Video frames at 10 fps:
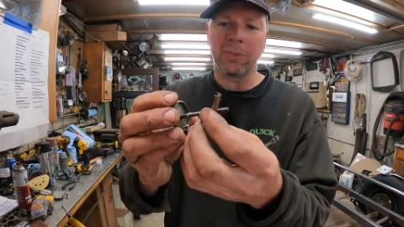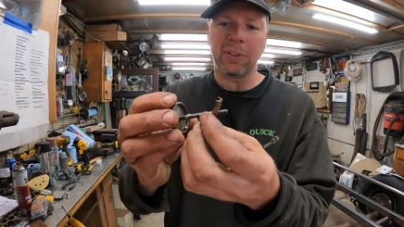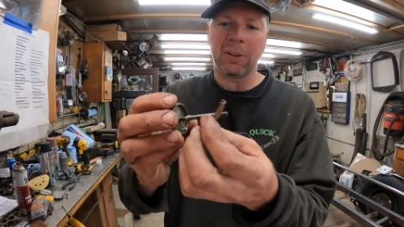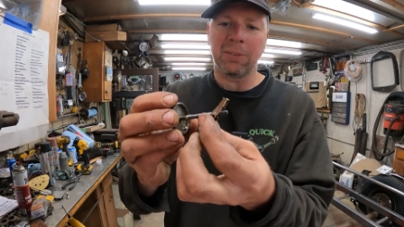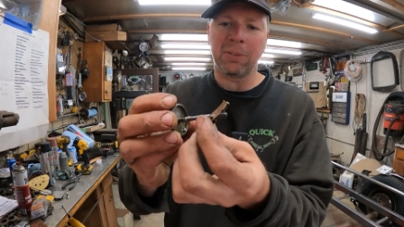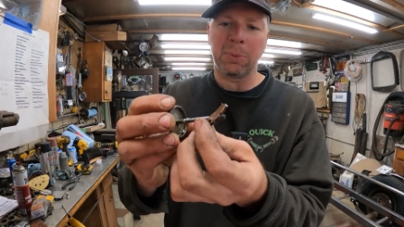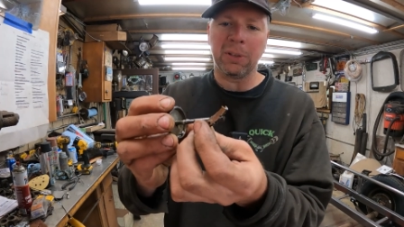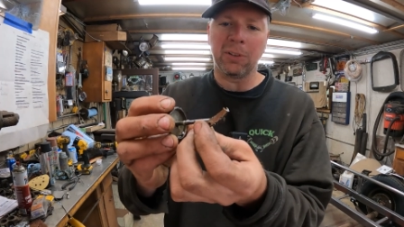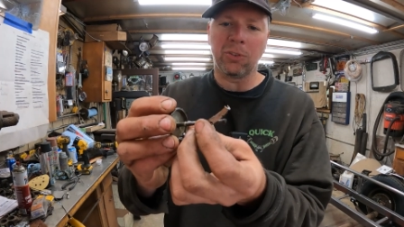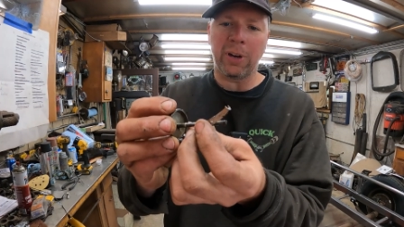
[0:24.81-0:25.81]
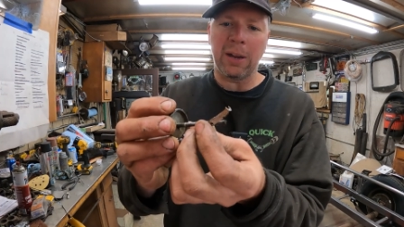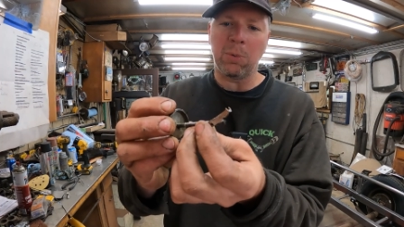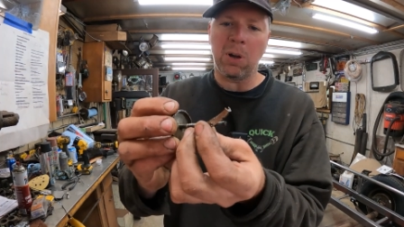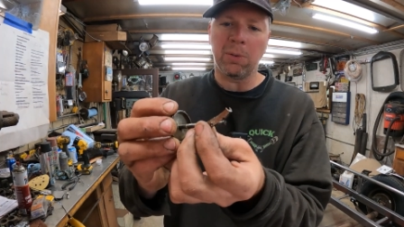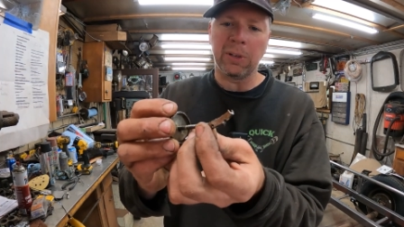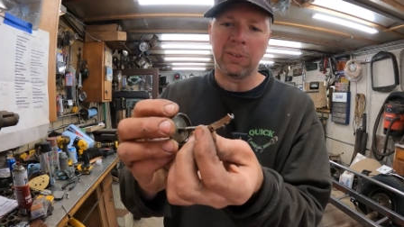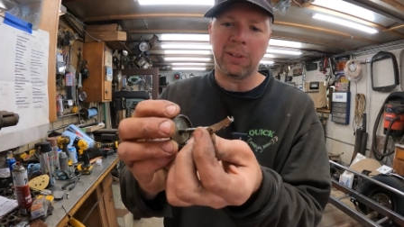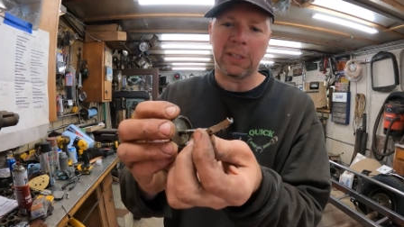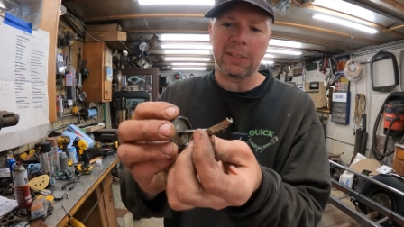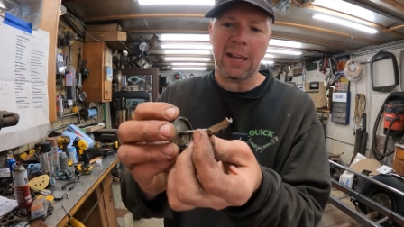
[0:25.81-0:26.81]
If you're ever familiar with drywall, where you
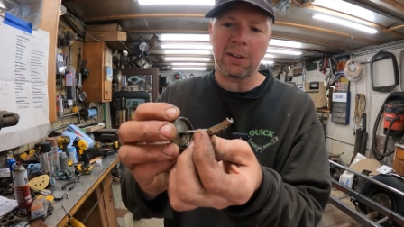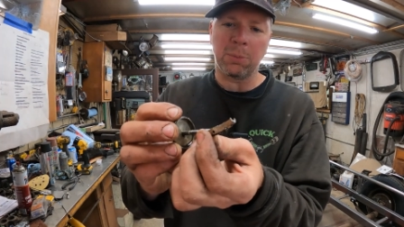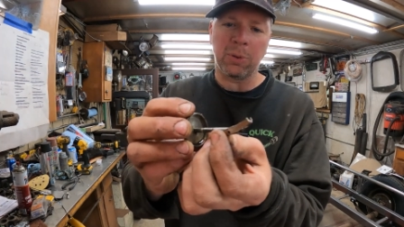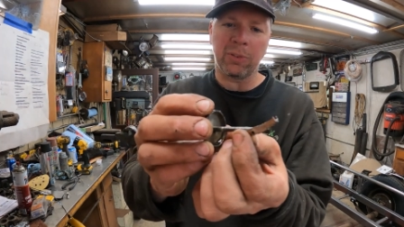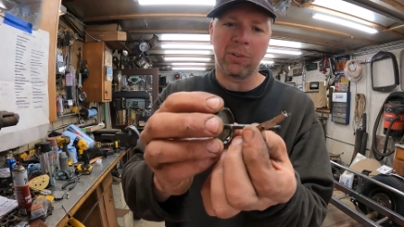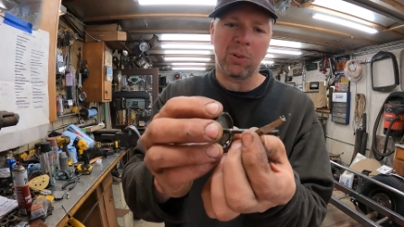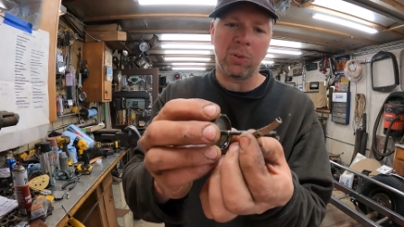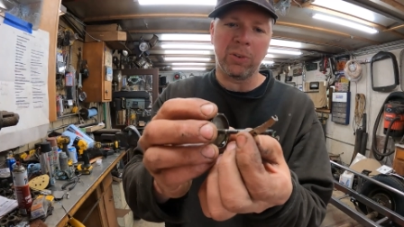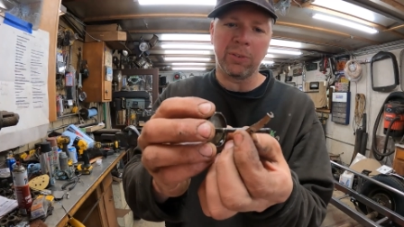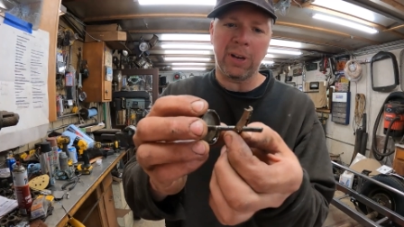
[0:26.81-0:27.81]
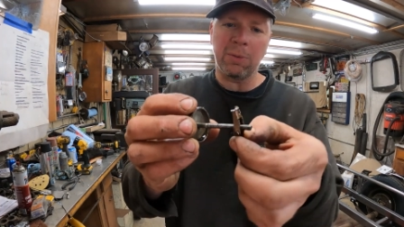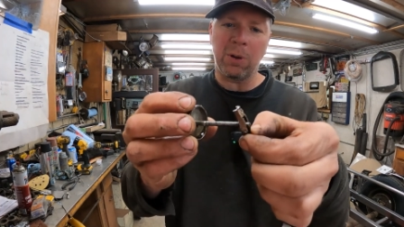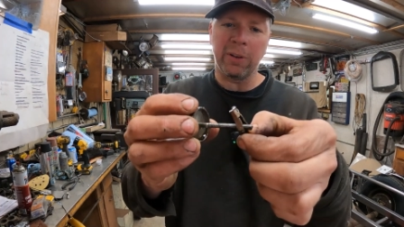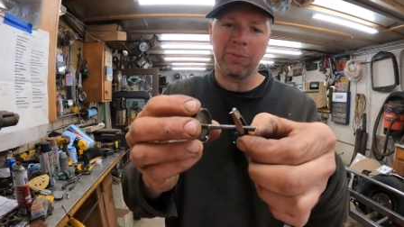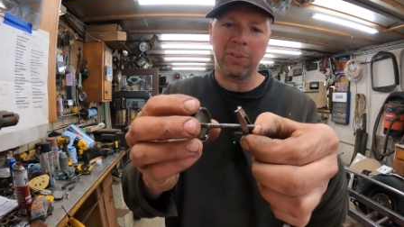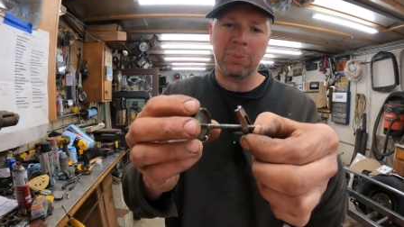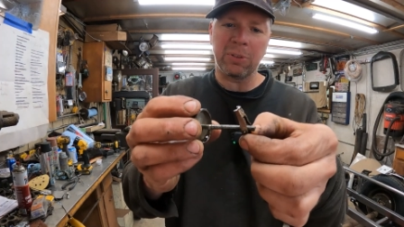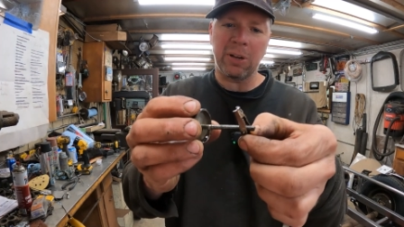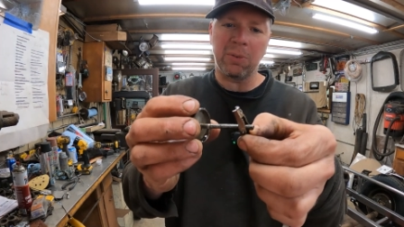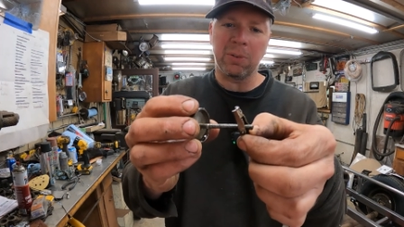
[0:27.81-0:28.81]
stick a toggle bolt through a hole in the drywall and it flips
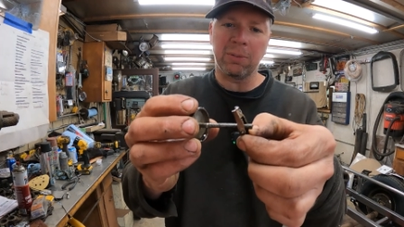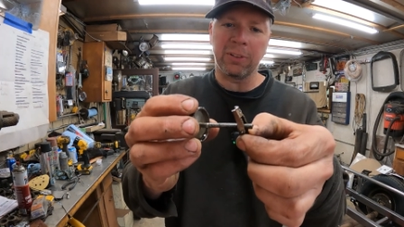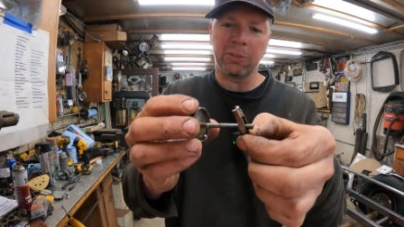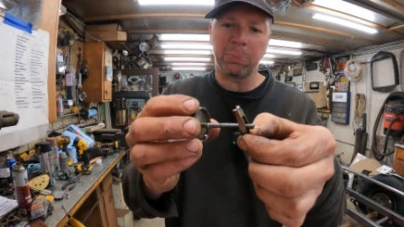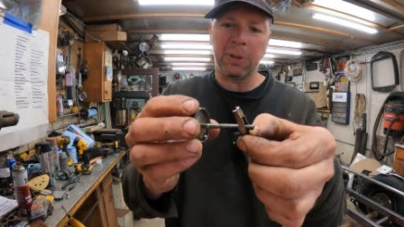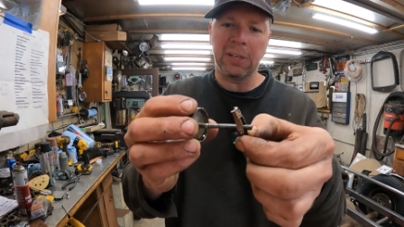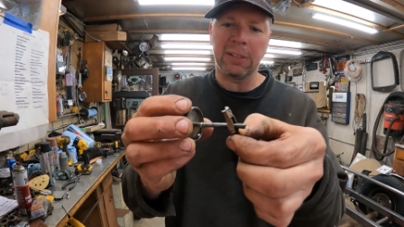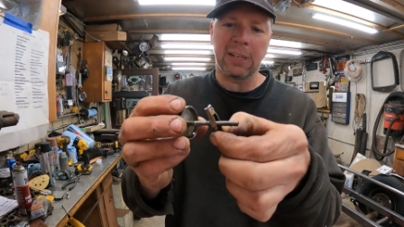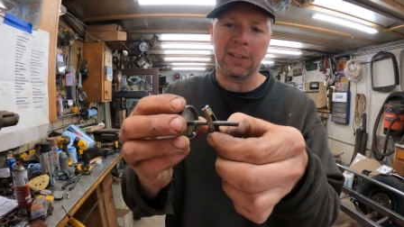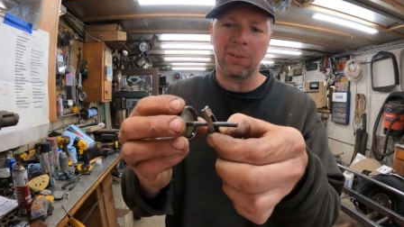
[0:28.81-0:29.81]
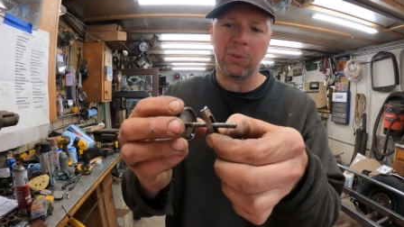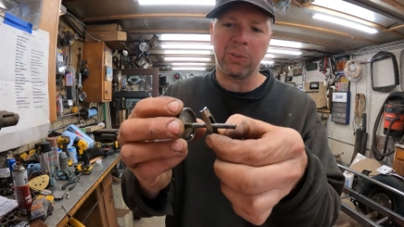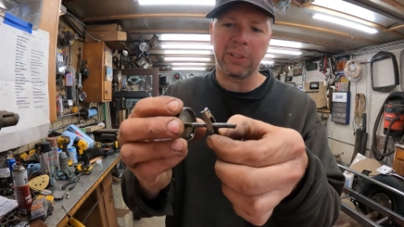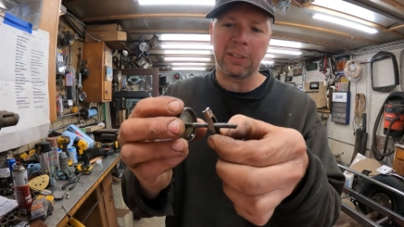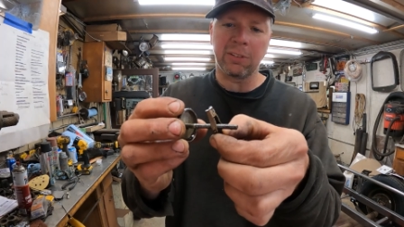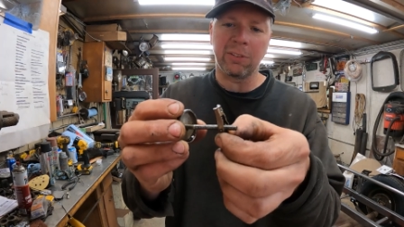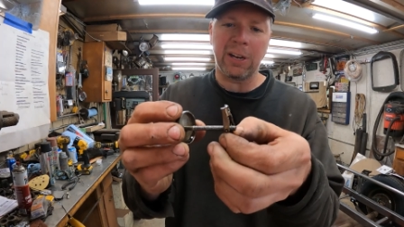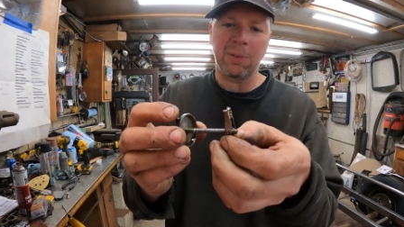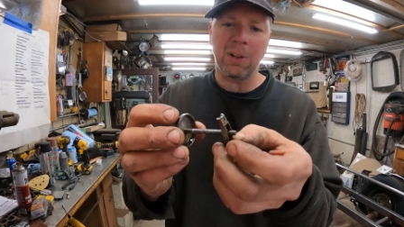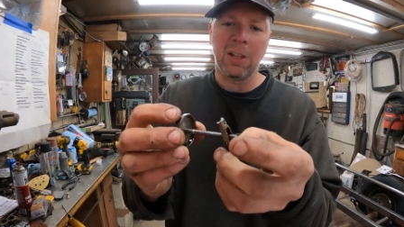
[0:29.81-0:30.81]
out with a spring and then it holds against the
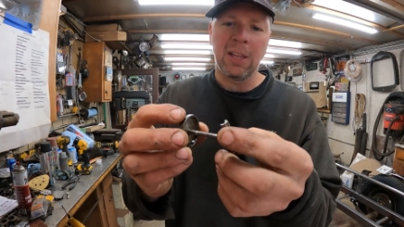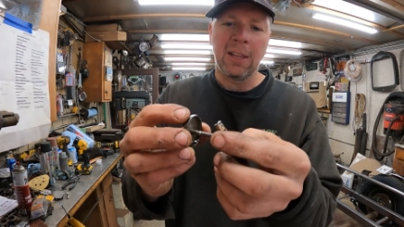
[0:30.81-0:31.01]
drywall.